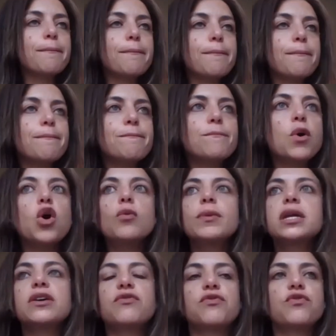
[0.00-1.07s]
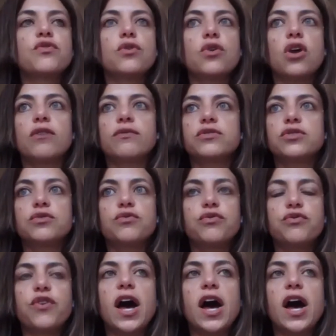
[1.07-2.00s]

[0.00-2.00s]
That is a moment of, of